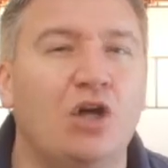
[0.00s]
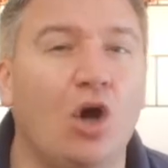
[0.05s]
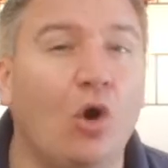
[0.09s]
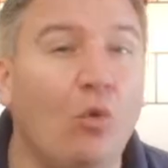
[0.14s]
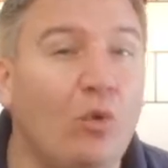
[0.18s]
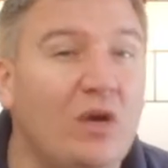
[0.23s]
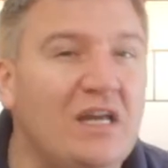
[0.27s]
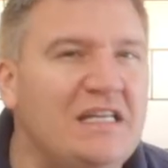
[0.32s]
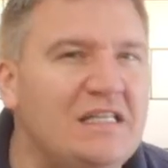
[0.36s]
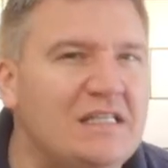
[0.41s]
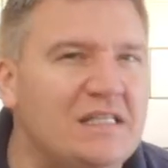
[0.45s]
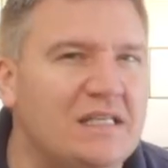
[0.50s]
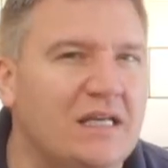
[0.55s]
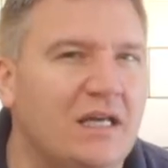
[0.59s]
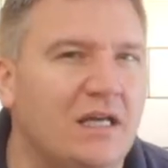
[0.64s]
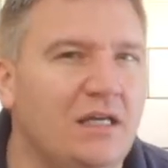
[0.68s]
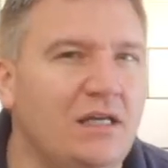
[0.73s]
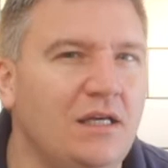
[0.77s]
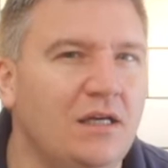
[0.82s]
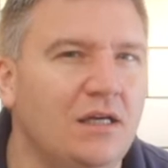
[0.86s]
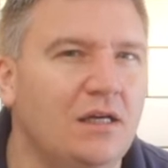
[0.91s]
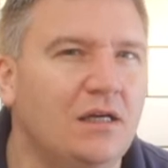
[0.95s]
Go
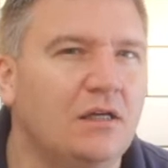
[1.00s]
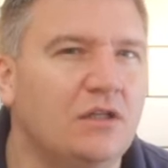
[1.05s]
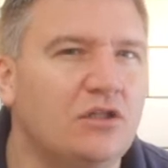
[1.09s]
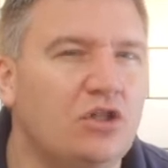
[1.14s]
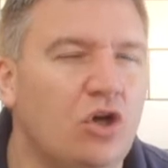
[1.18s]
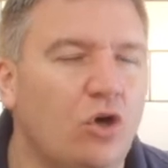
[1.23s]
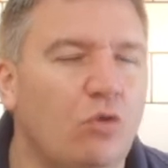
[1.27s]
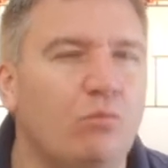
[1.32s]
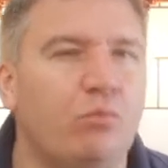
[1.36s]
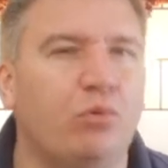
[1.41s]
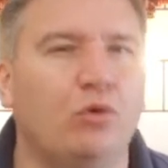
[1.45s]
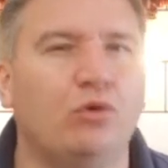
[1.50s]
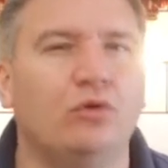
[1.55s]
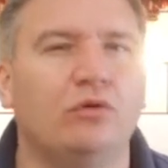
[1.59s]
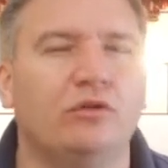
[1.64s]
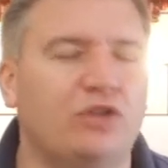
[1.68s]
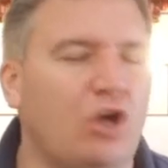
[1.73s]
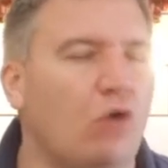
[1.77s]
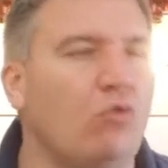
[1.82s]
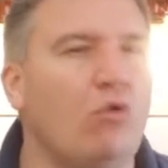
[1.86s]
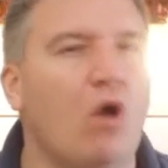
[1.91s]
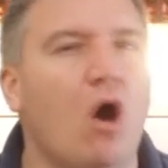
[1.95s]
easy,
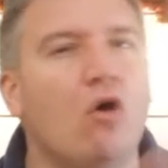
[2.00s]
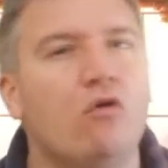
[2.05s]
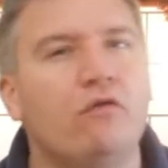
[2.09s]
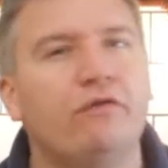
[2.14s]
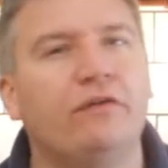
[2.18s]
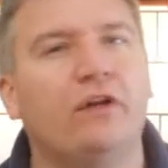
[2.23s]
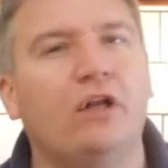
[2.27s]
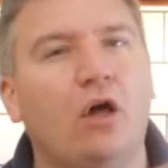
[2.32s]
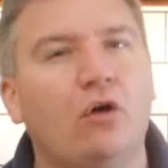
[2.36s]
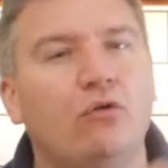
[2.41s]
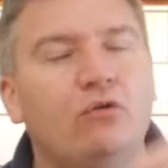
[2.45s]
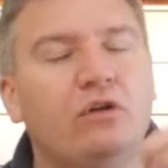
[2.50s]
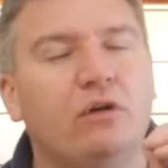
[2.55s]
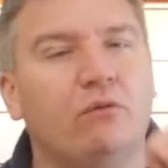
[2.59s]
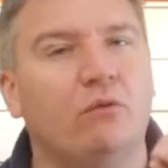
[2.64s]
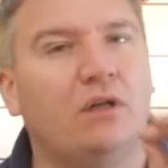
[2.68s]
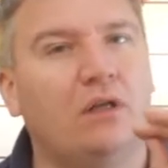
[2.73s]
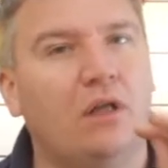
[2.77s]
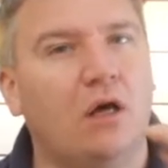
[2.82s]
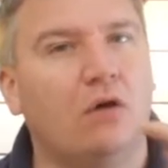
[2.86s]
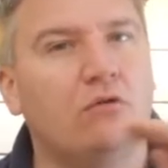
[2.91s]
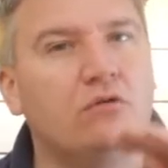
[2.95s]
don't overload it
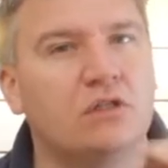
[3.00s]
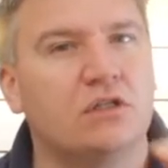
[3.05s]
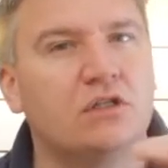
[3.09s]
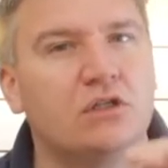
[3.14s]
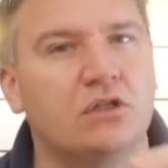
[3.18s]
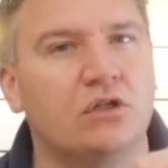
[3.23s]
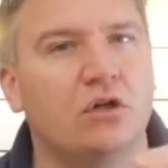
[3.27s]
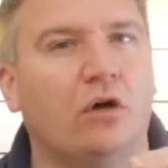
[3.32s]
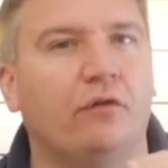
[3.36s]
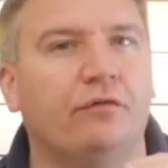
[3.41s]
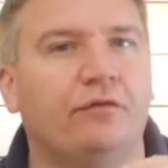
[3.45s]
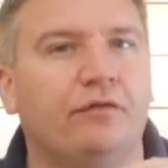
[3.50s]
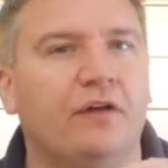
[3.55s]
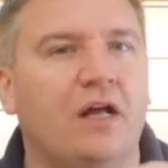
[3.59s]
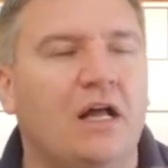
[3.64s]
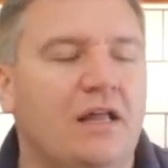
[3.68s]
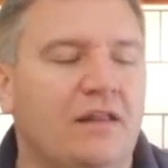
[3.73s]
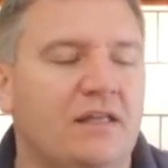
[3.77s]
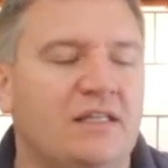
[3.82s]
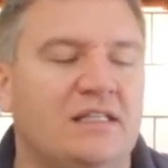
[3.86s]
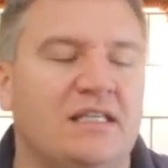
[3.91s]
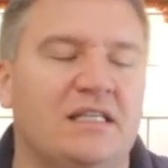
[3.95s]
with loads of stuff.
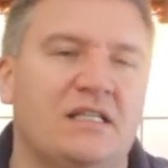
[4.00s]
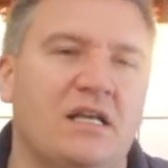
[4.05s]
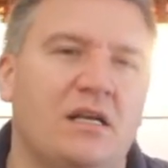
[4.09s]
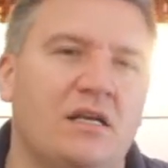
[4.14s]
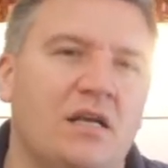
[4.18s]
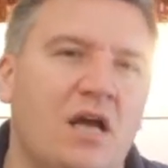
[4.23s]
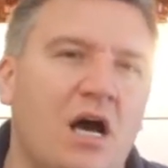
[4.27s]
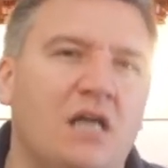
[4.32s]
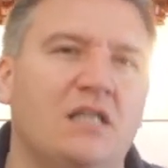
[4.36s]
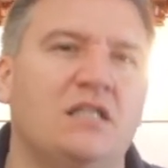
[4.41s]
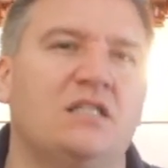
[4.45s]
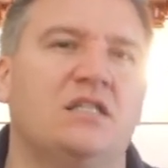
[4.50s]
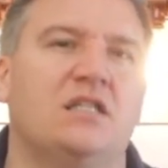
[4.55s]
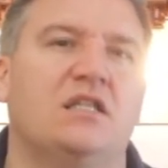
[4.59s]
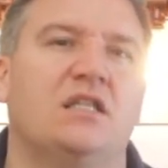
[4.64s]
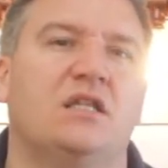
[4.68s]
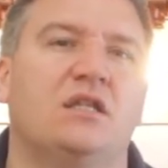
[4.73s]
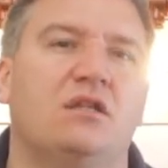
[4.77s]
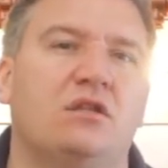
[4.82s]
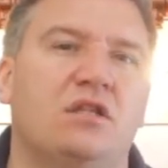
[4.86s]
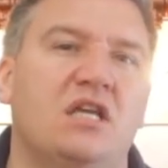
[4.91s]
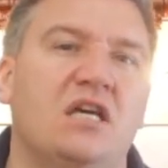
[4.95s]
This is a nice,
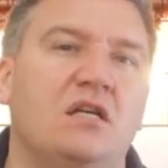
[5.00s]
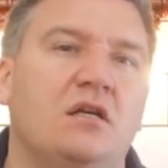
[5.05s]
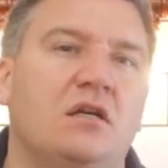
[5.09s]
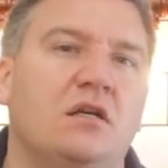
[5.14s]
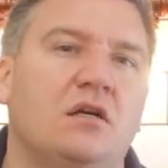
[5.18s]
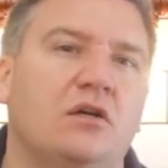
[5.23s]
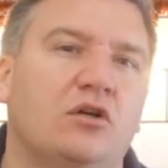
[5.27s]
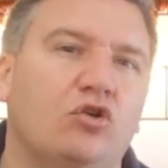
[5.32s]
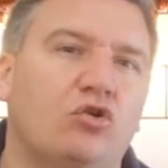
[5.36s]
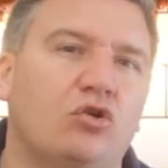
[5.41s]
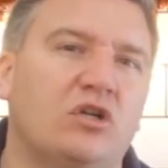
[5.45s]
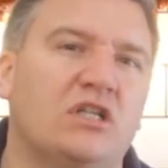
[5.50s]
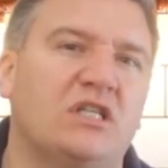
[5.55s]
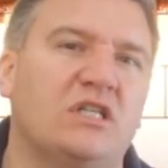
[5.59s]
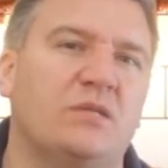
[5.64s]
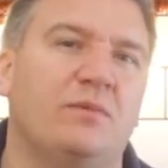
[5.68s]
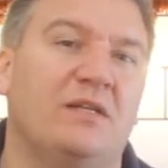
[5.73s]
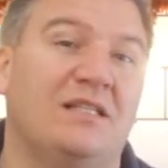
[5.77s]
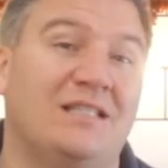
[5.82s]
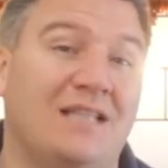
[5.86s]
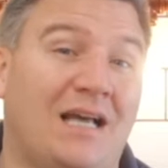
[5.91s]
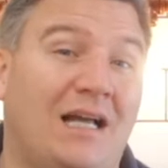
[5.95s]
thin,
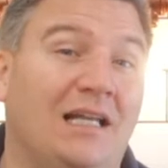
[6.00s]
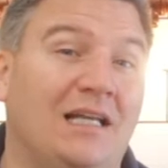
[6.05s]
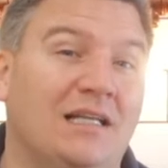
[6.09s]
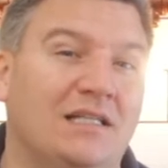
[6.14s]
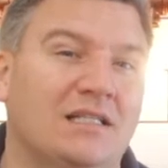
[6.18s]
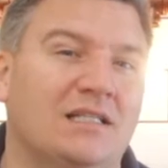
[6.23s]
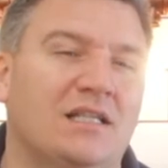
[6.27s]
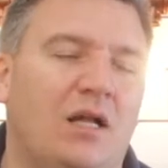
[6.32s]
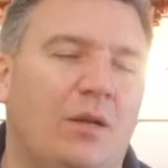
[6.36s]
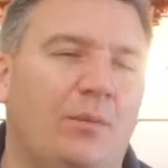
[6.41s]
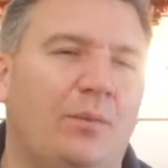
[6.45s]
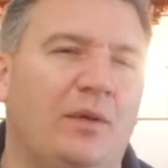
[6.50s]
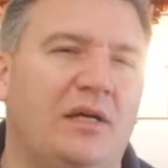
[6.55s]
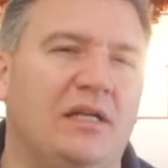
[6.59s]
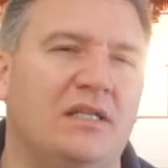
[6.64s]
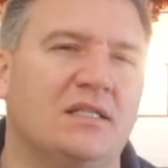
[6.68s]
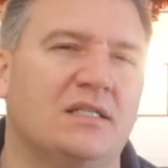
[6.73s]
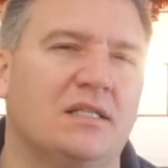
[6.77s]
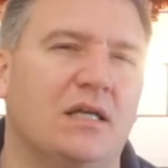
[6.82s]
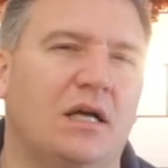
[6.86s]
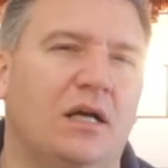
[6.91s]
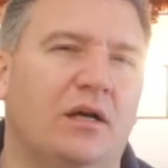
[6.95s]
crisp Italian style
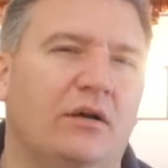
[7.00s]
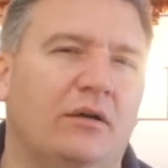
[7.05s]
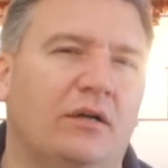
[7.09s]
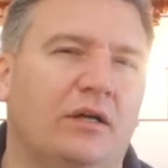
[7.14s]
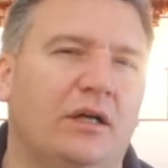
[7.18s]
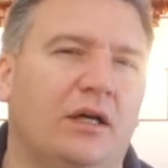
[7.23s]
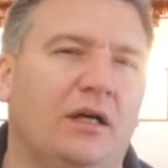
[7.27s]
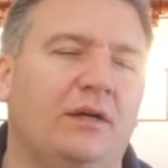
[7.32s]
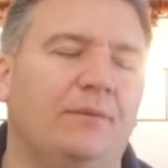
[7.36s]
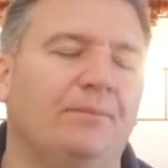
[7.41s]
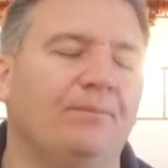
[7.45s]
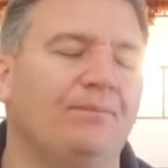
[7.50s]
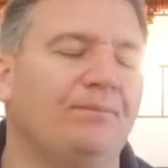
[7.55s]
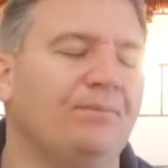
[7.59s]
pizza, okay?